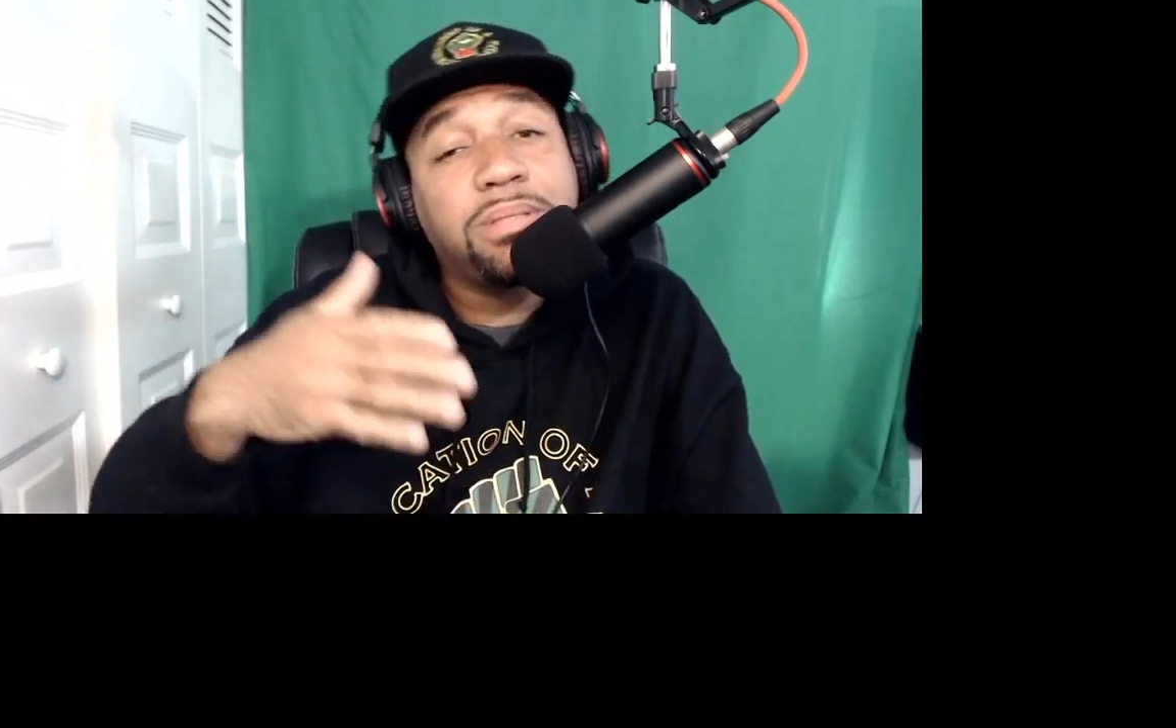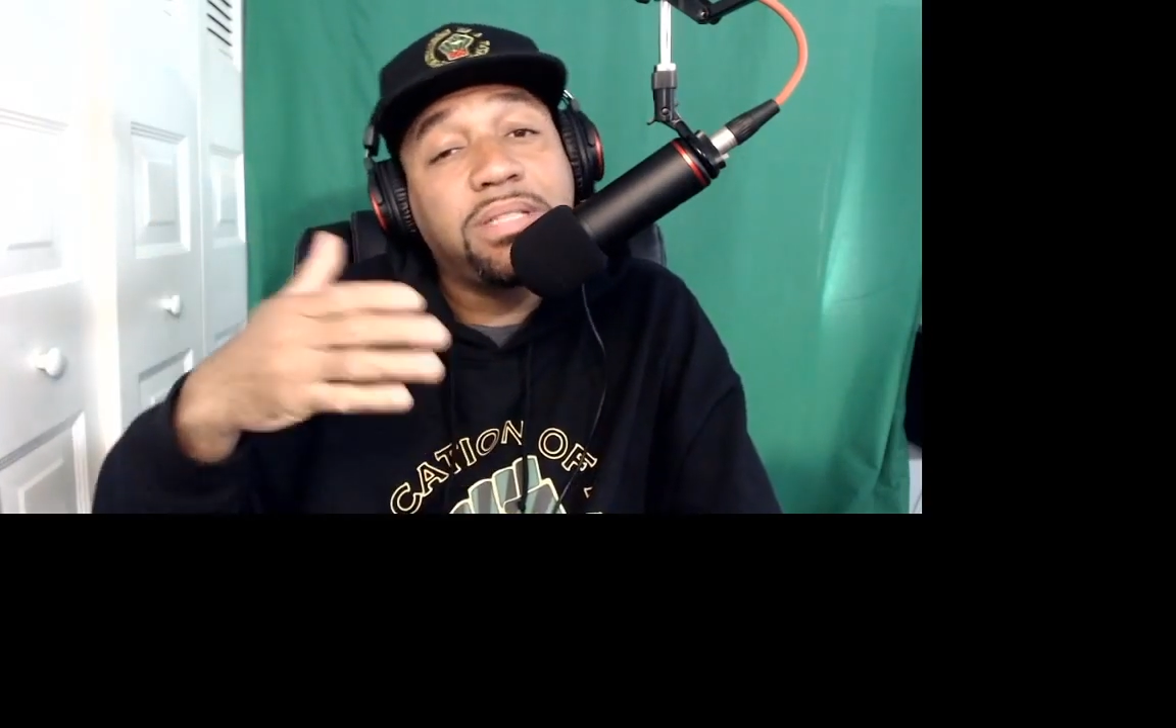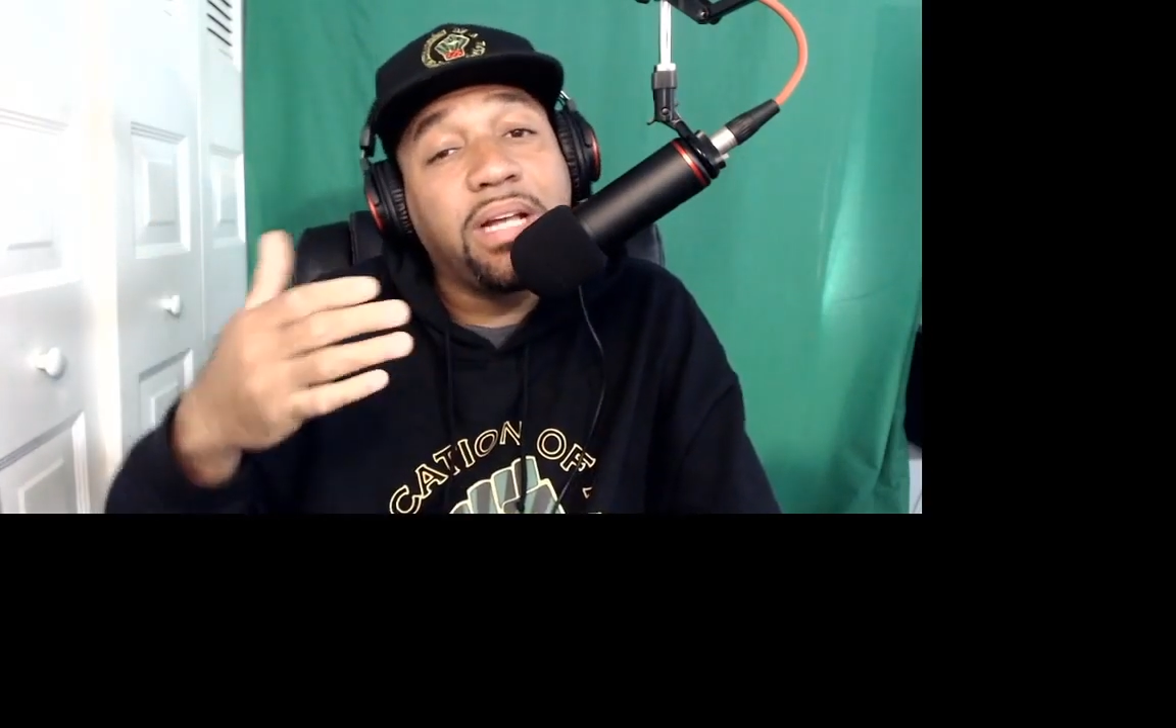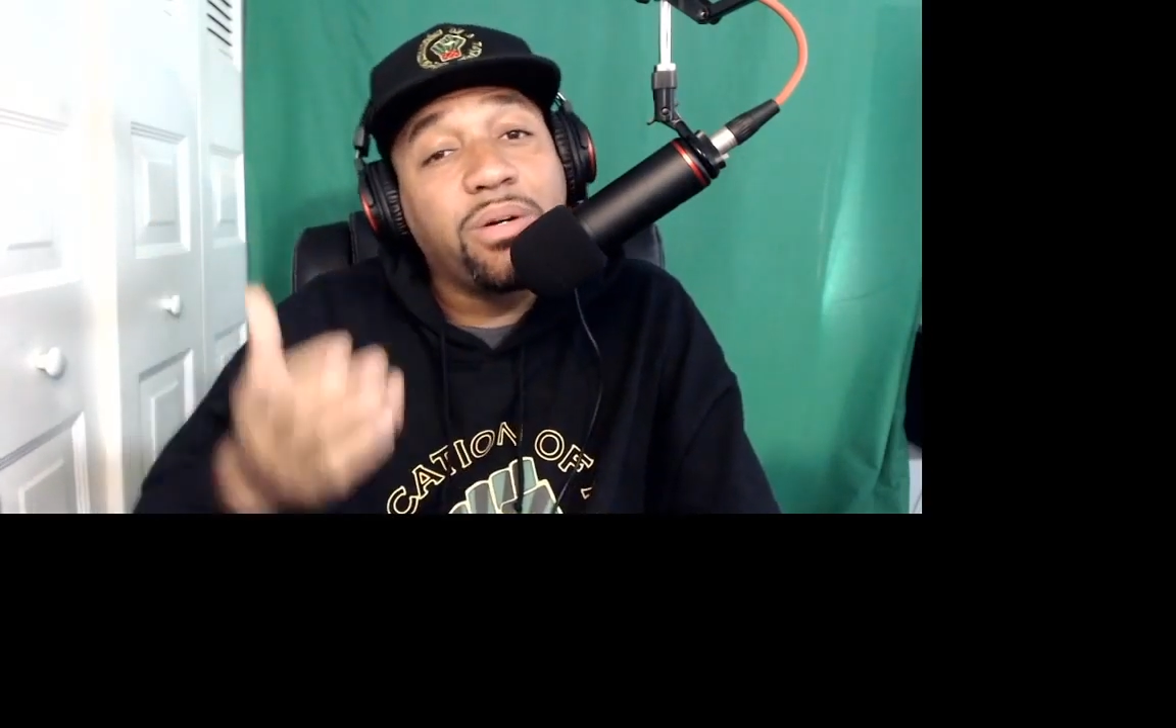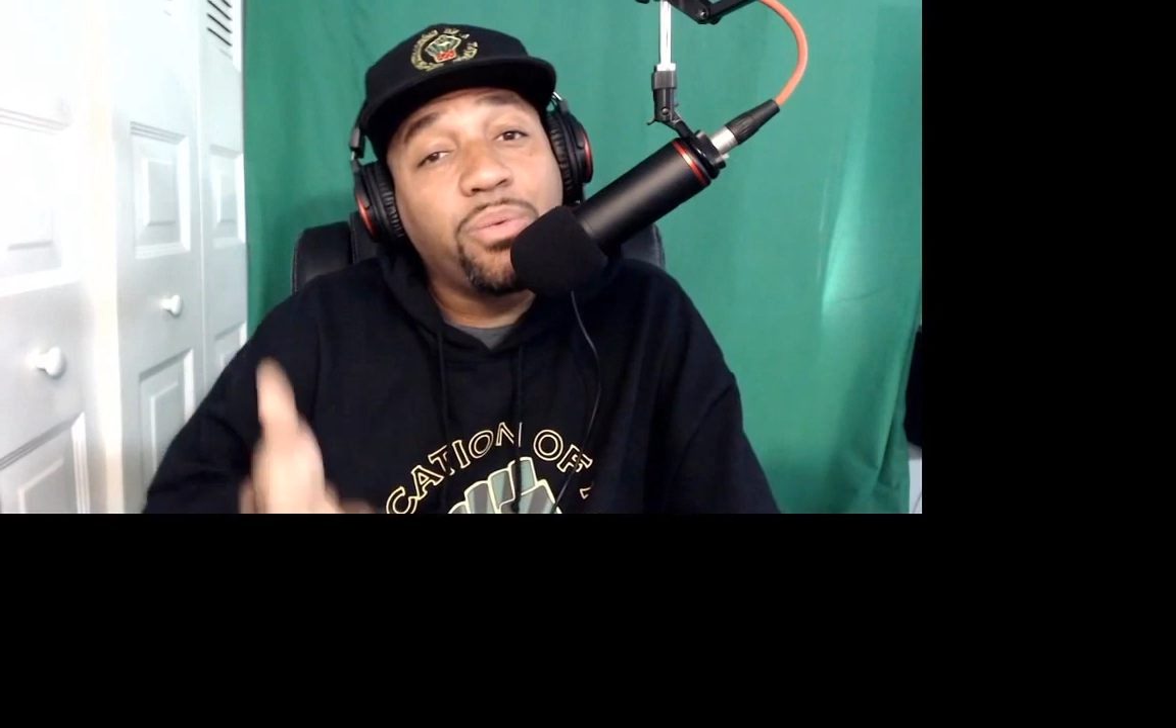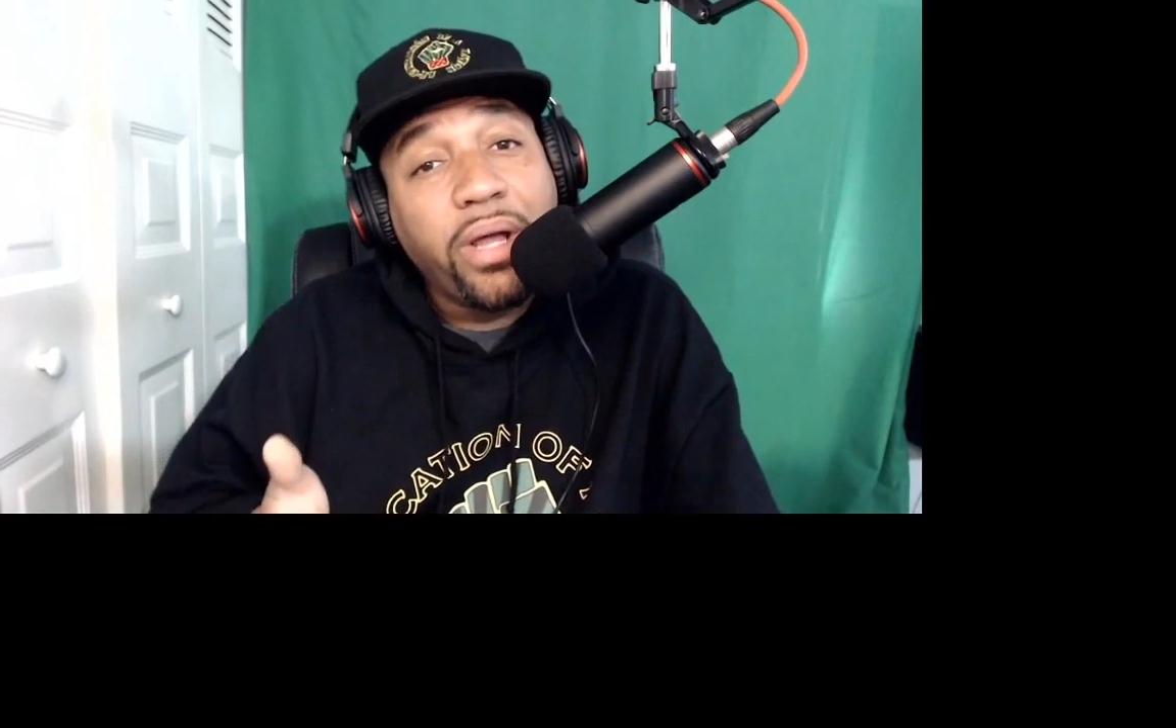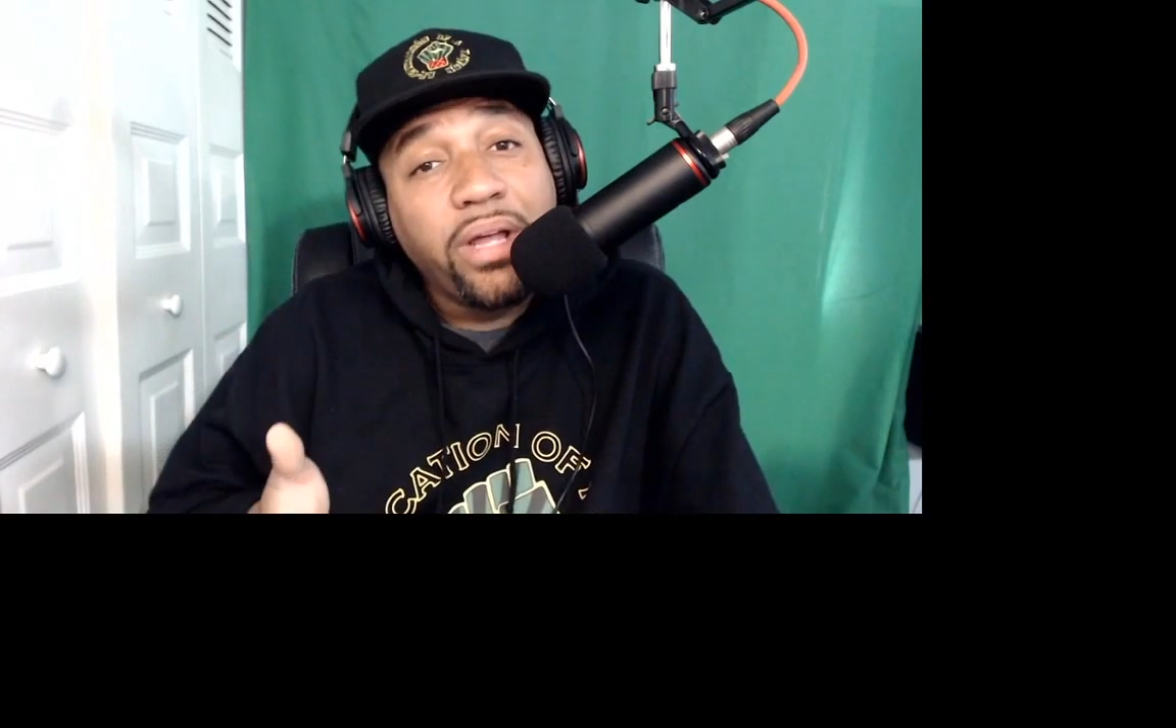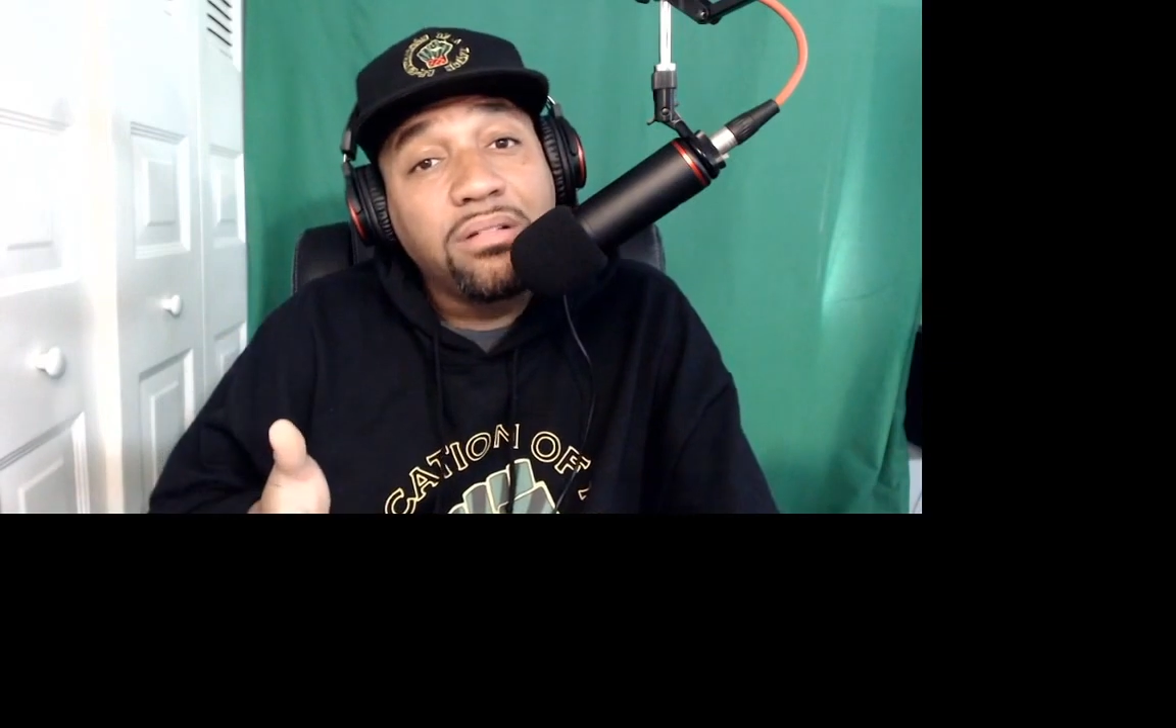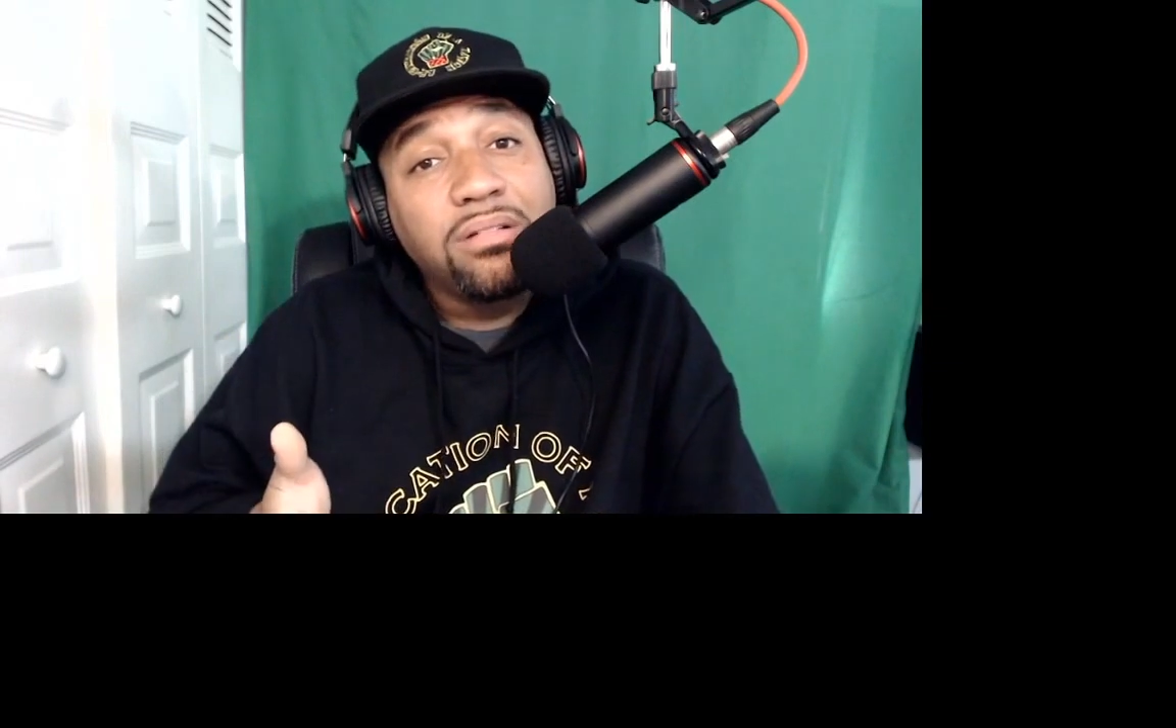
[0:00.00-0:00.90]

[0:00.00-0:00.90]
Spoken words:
taken away,